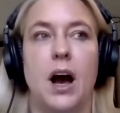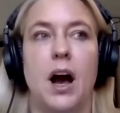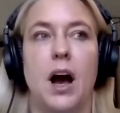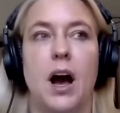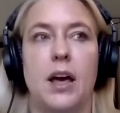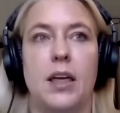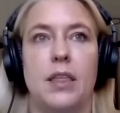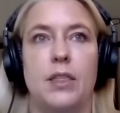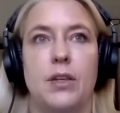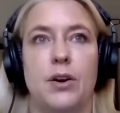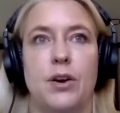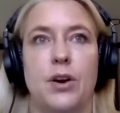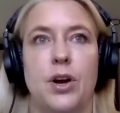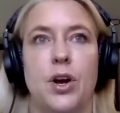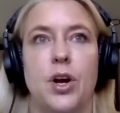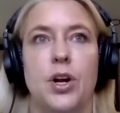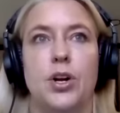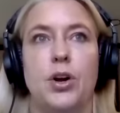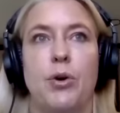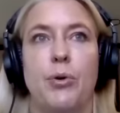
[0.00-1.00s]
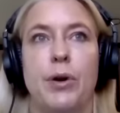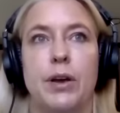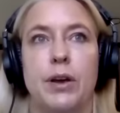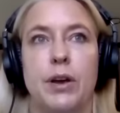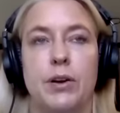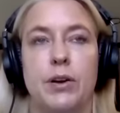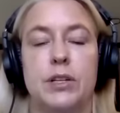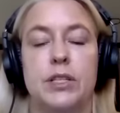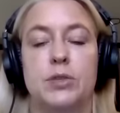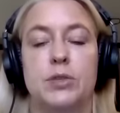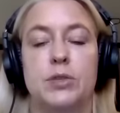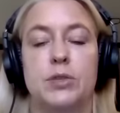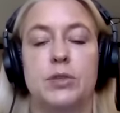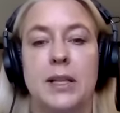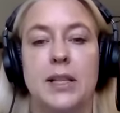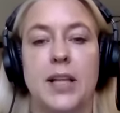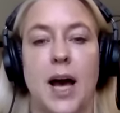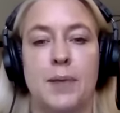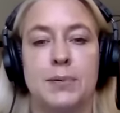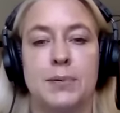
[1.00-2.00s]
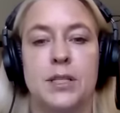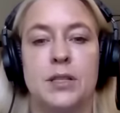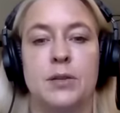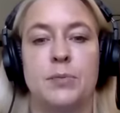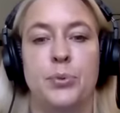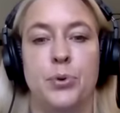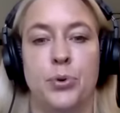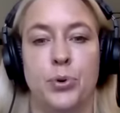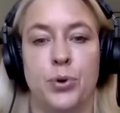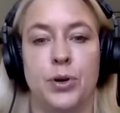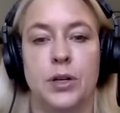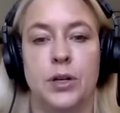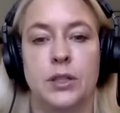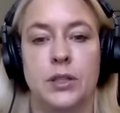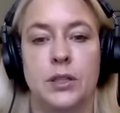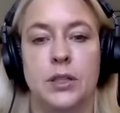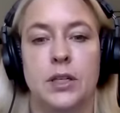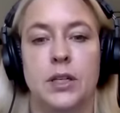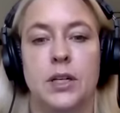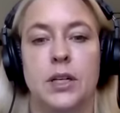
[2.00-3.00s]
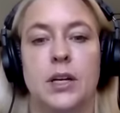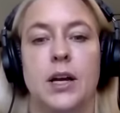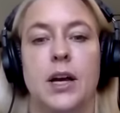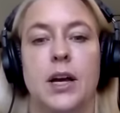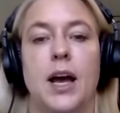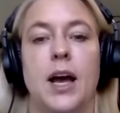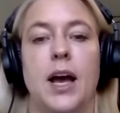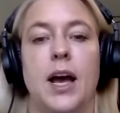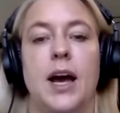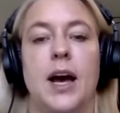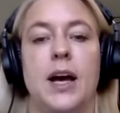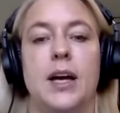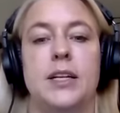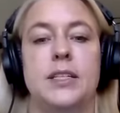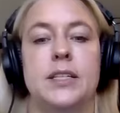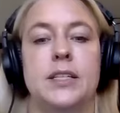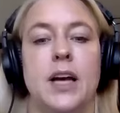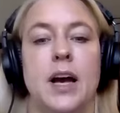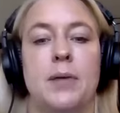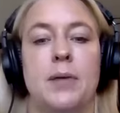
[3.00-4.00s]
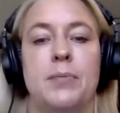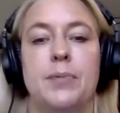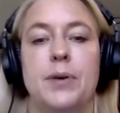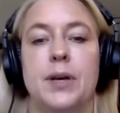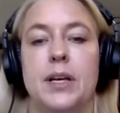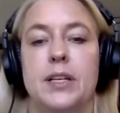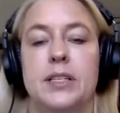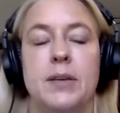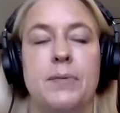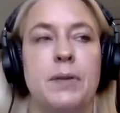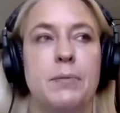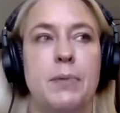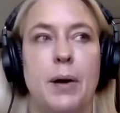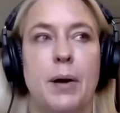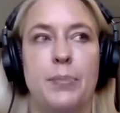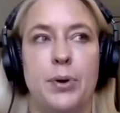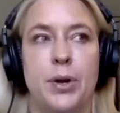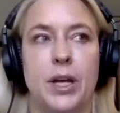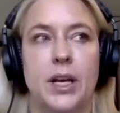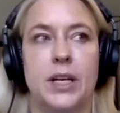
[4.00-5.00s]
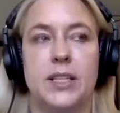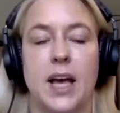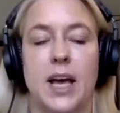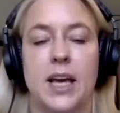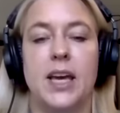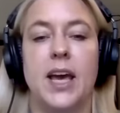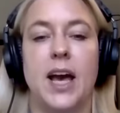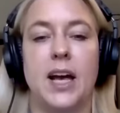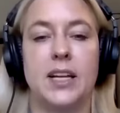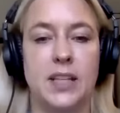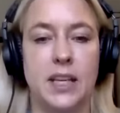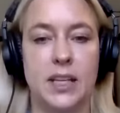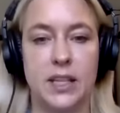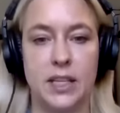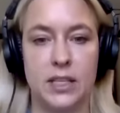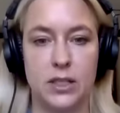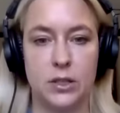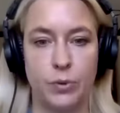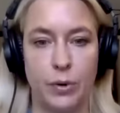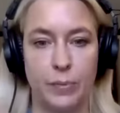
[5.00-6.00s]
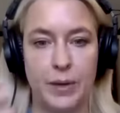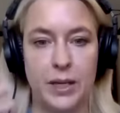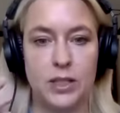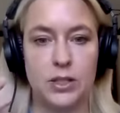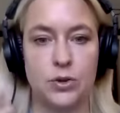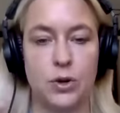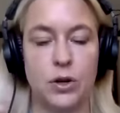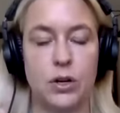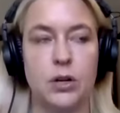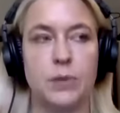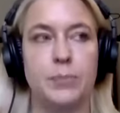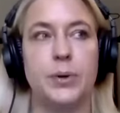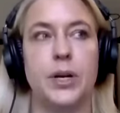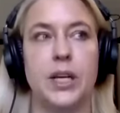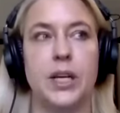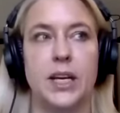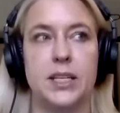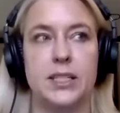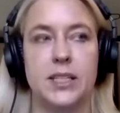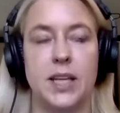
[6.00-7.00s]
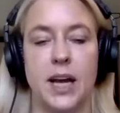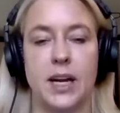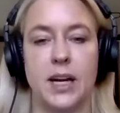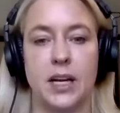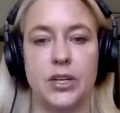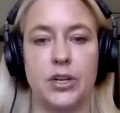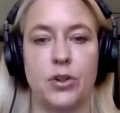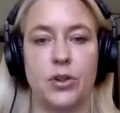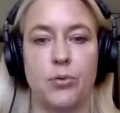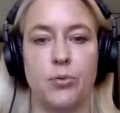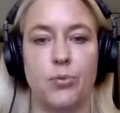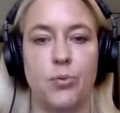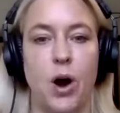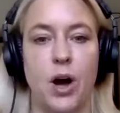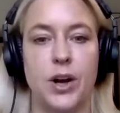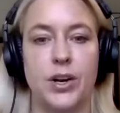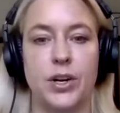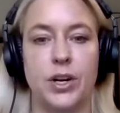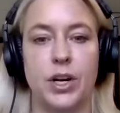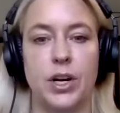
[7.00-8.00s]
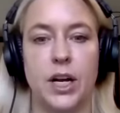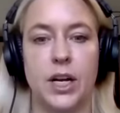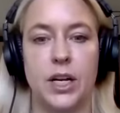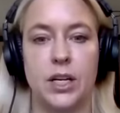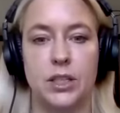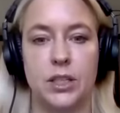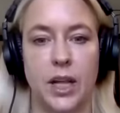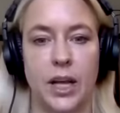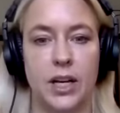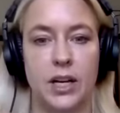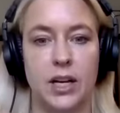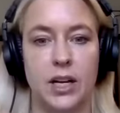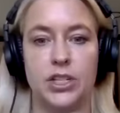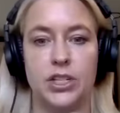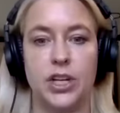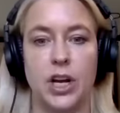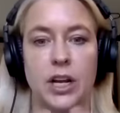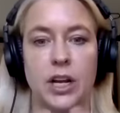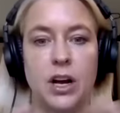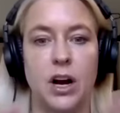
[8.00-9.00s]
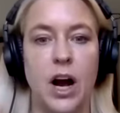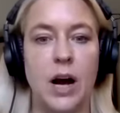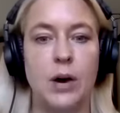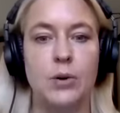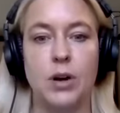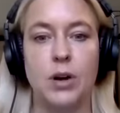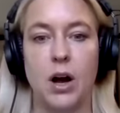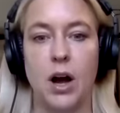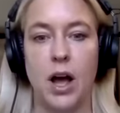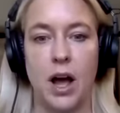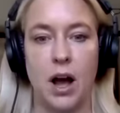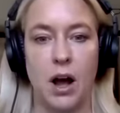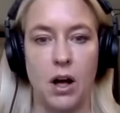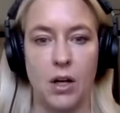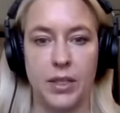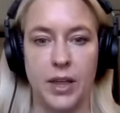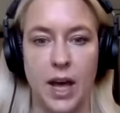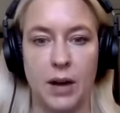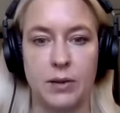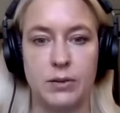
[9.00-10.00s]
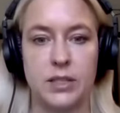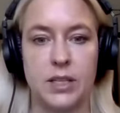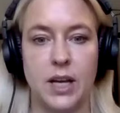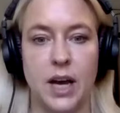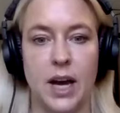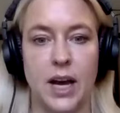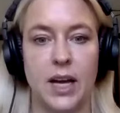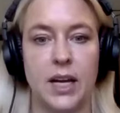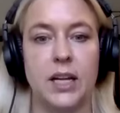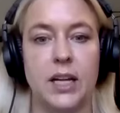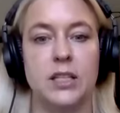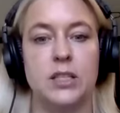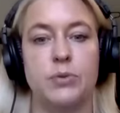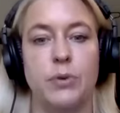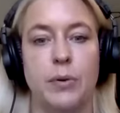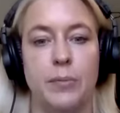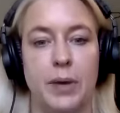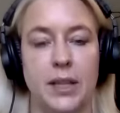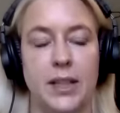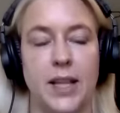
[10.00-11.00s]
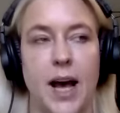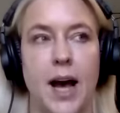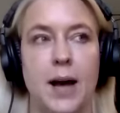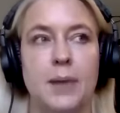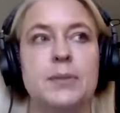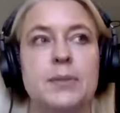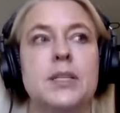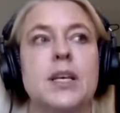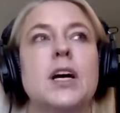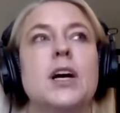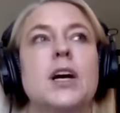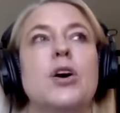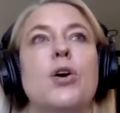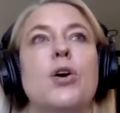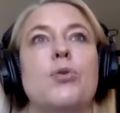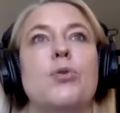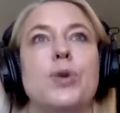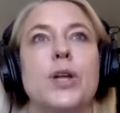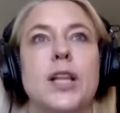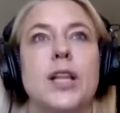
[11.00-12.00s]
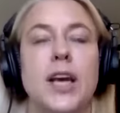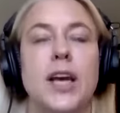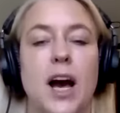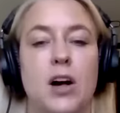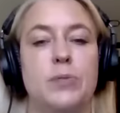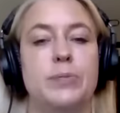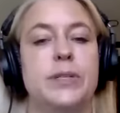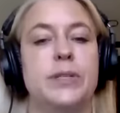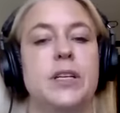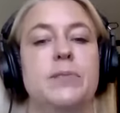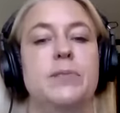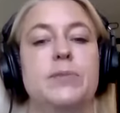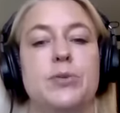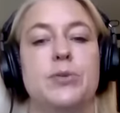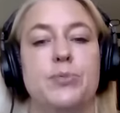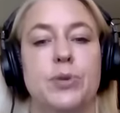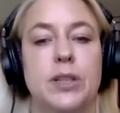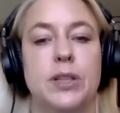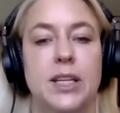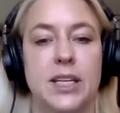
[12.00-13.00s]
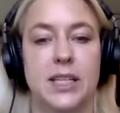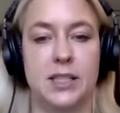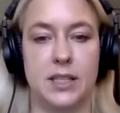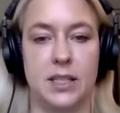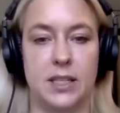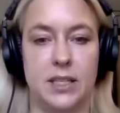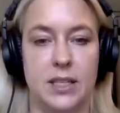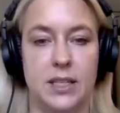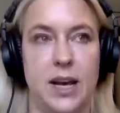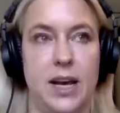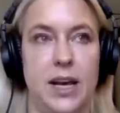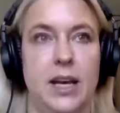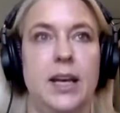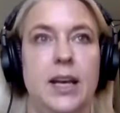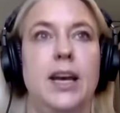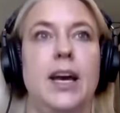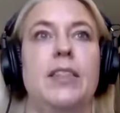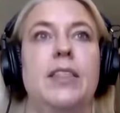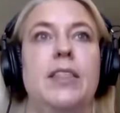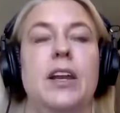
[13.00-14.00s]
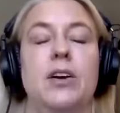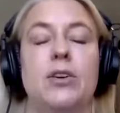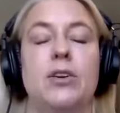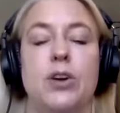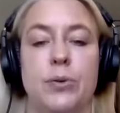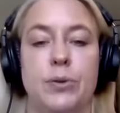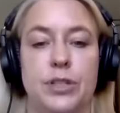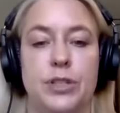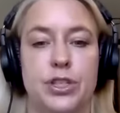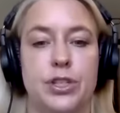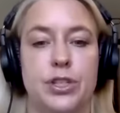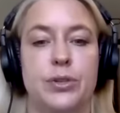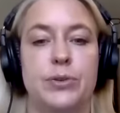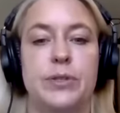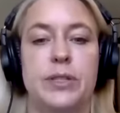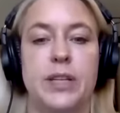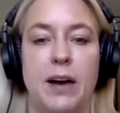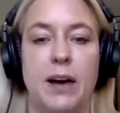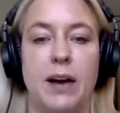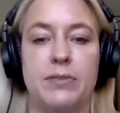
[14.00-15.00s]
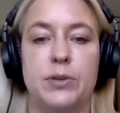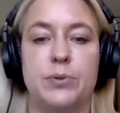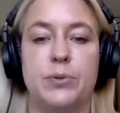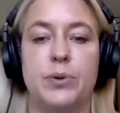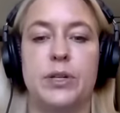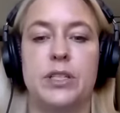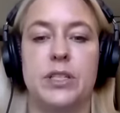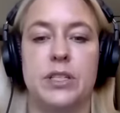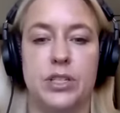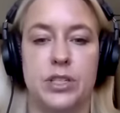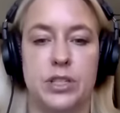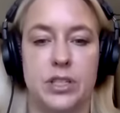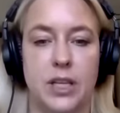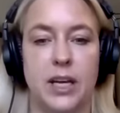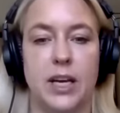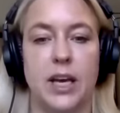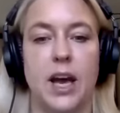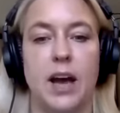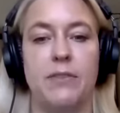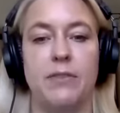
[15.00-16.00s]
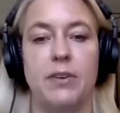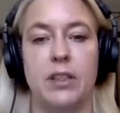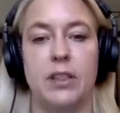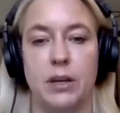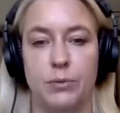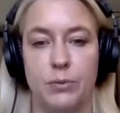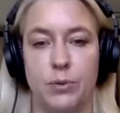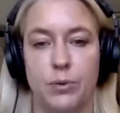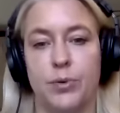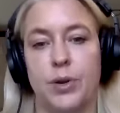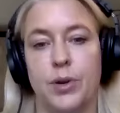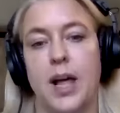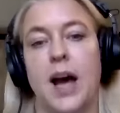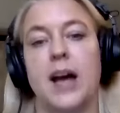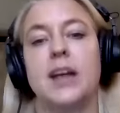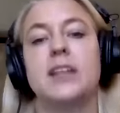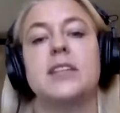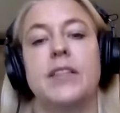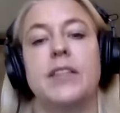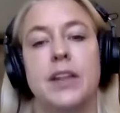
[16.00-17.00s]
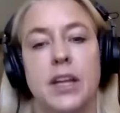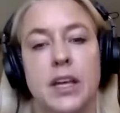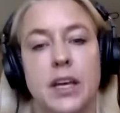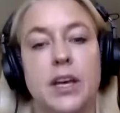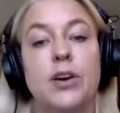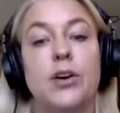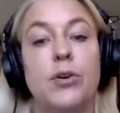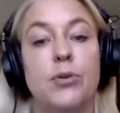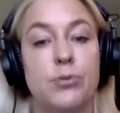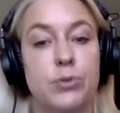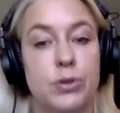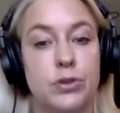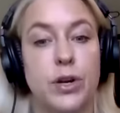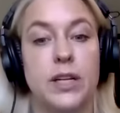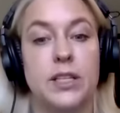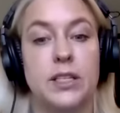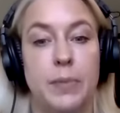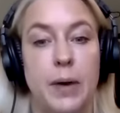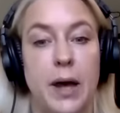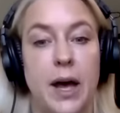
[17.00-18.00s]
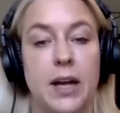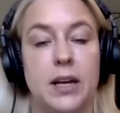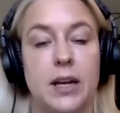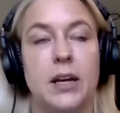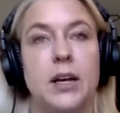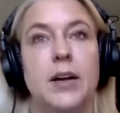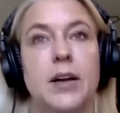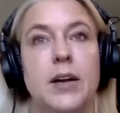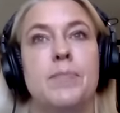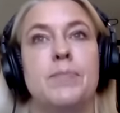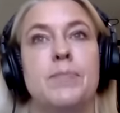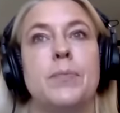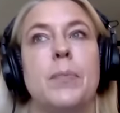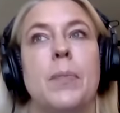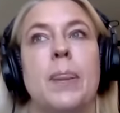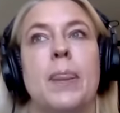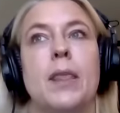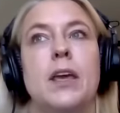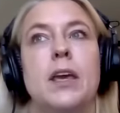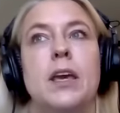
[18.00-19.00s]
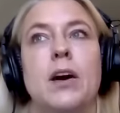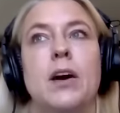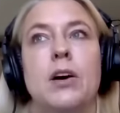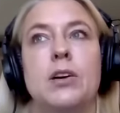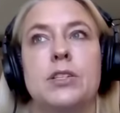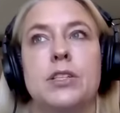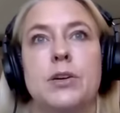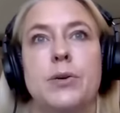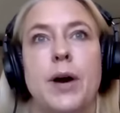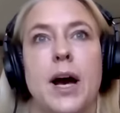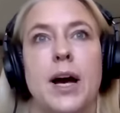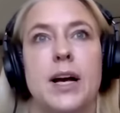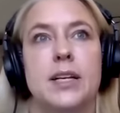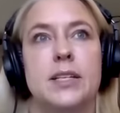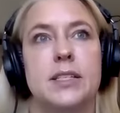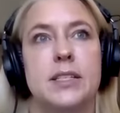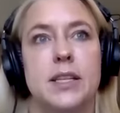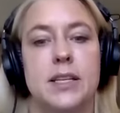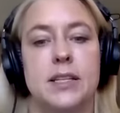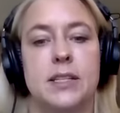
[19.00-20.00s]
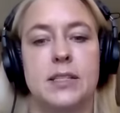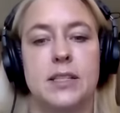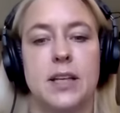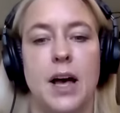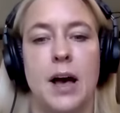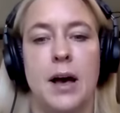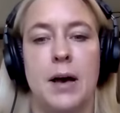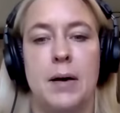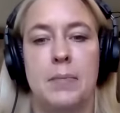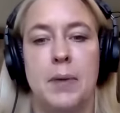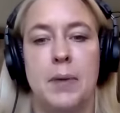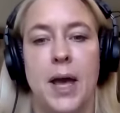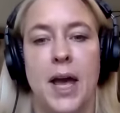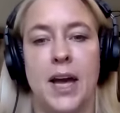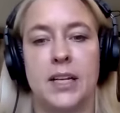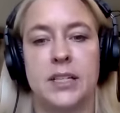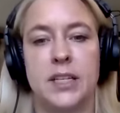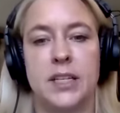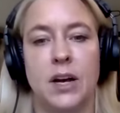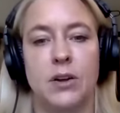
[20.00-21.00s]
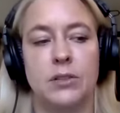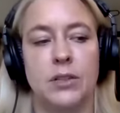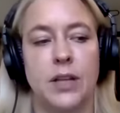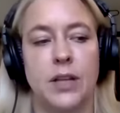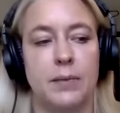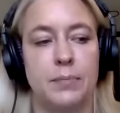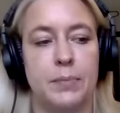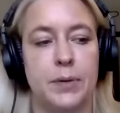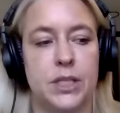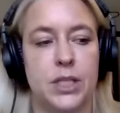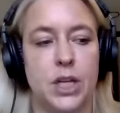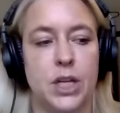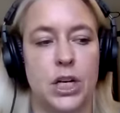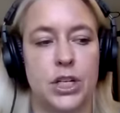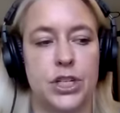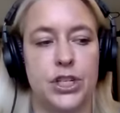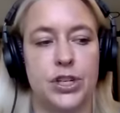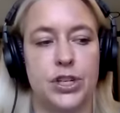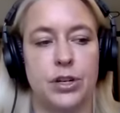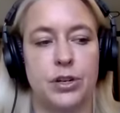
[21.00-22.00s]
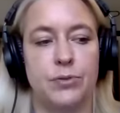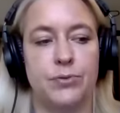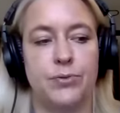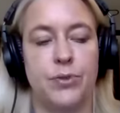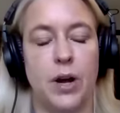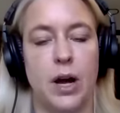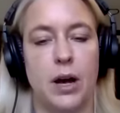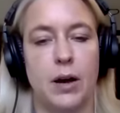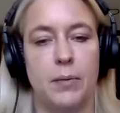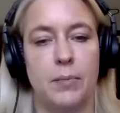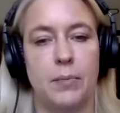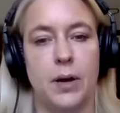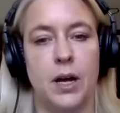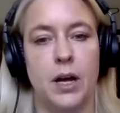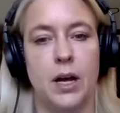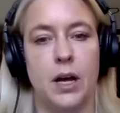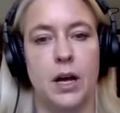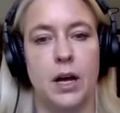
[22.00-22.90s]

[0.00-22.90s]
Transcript: either going swimming laps in the pool, and something about he has like this swimming snorkel, putting his head under the water and like shutting out all the outside, and swimming laps really helps him to release the day. And then he'll go in the jacuzzi afterwards, and just like everything will relax, and then he can go straight to bed. He also has this handheld like massager from,